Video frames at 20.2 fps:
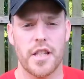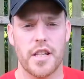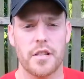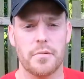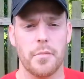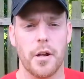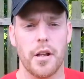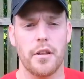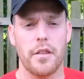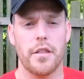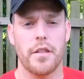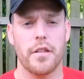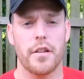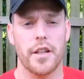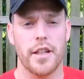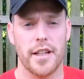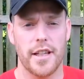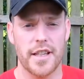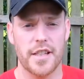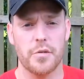this month,
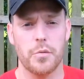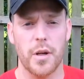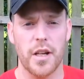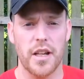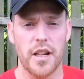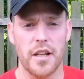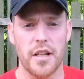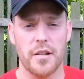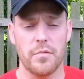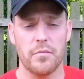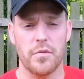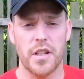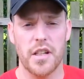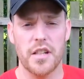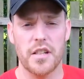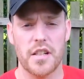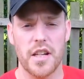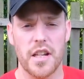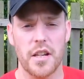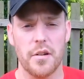in the last 28
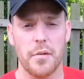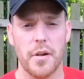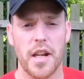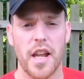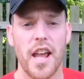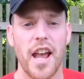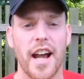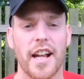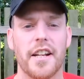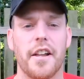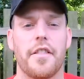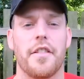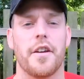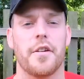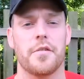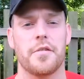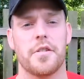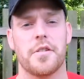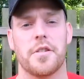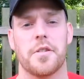days anyway, and
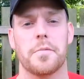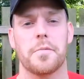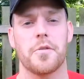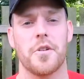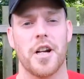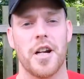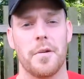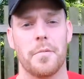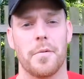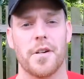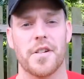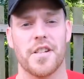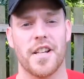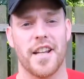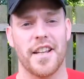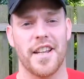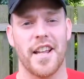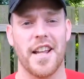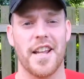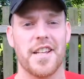1,000 subscribers,
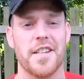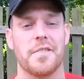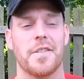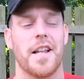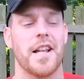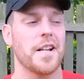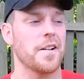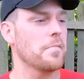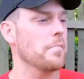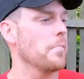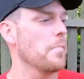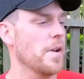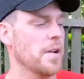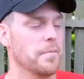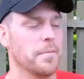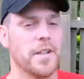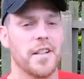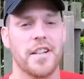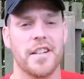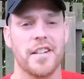and that is like made
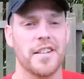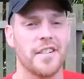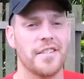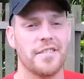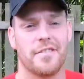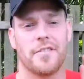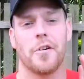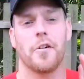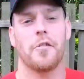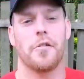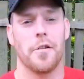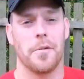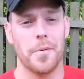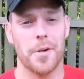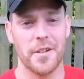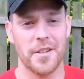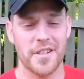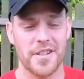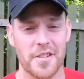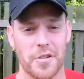me over the
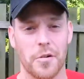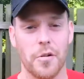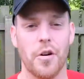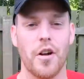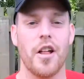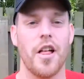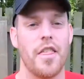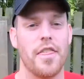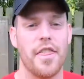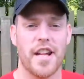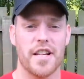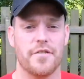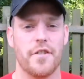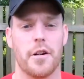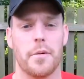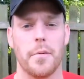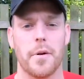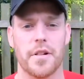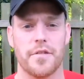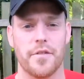moon. So thanks
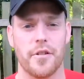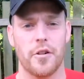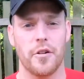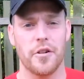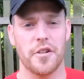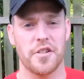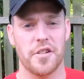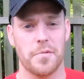very much for all your